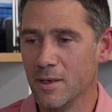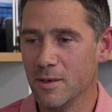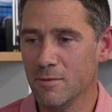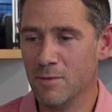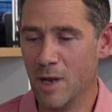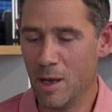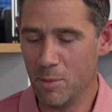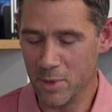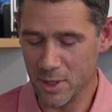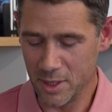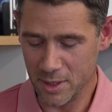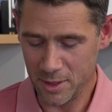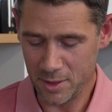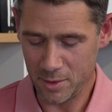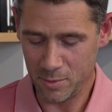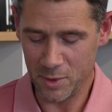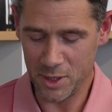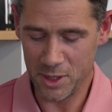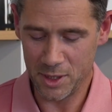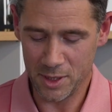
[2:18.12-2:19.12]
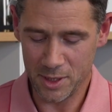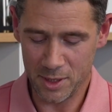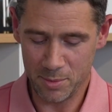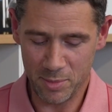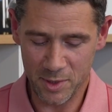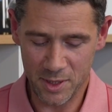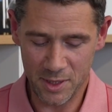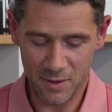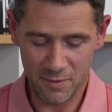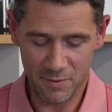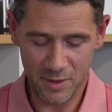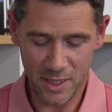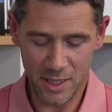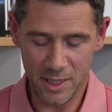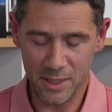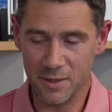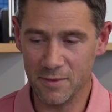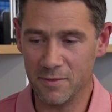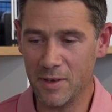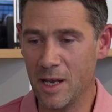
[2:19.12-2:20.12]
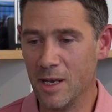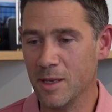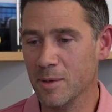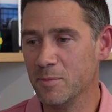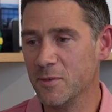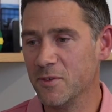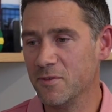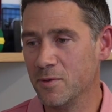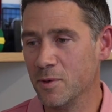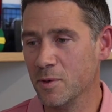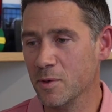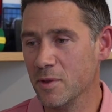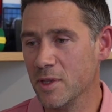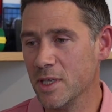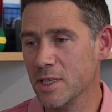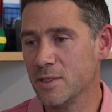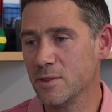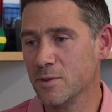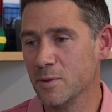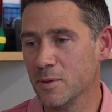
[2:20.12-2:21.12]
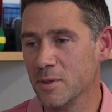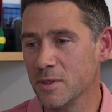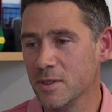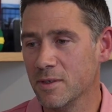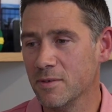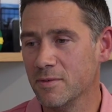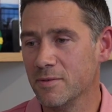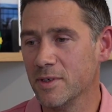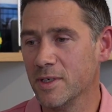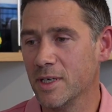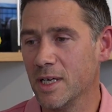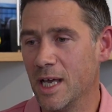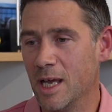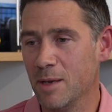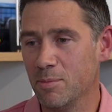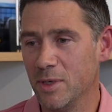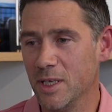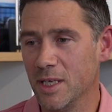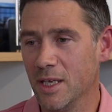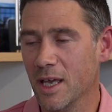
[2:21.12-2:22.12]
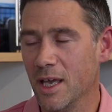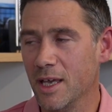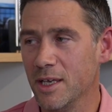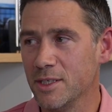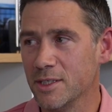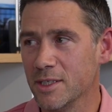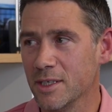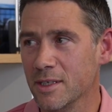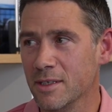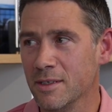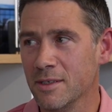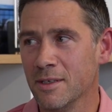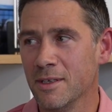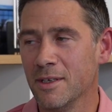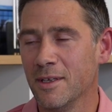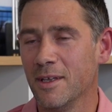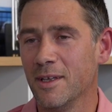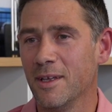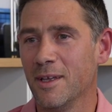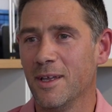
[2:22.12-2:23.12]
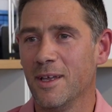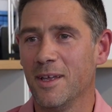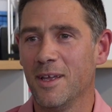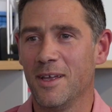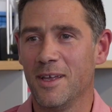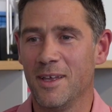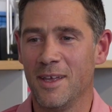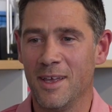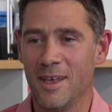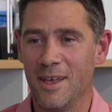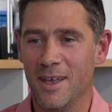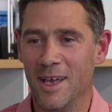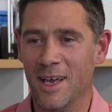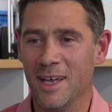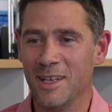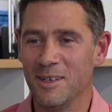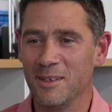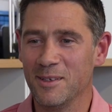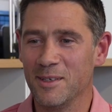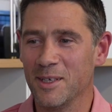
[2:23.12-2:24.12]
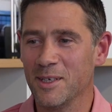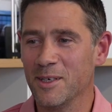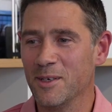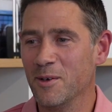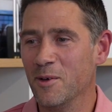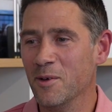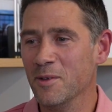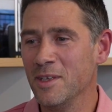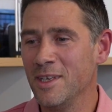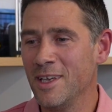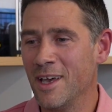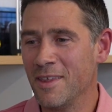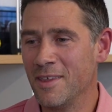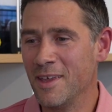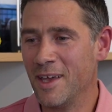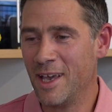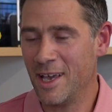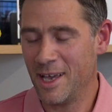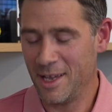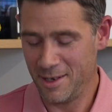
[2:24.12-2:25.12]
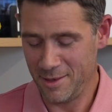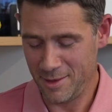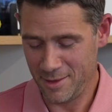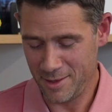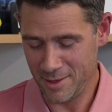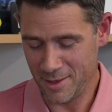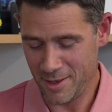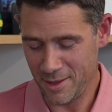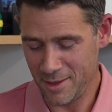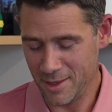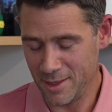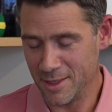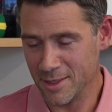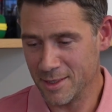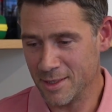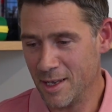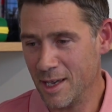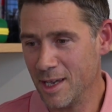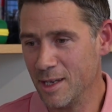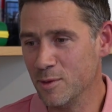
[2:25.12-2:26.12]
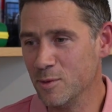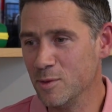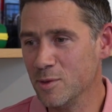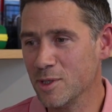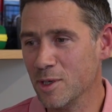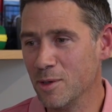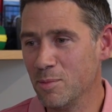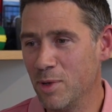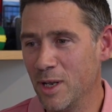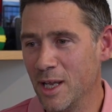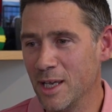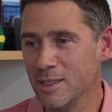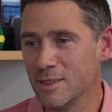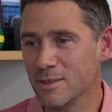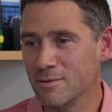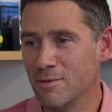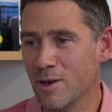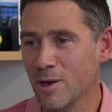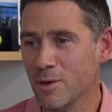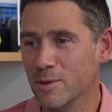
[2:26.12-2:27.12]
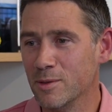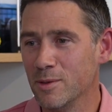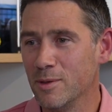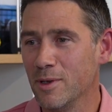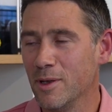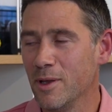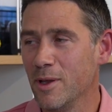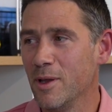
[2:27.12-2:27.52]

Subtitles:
rubbers which are specifically developed for this sort of application. And on the other hand, the design also plays a role